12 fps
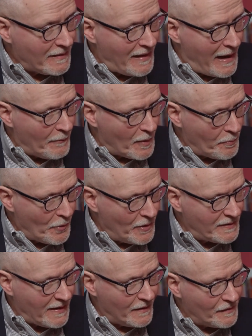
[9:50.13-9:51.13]
to
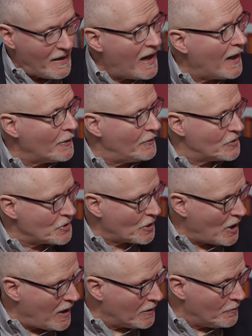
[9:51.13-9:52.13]
prioritize hiring
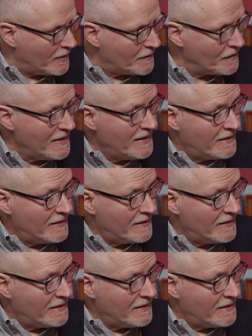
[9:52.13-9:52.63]
Chicagoans,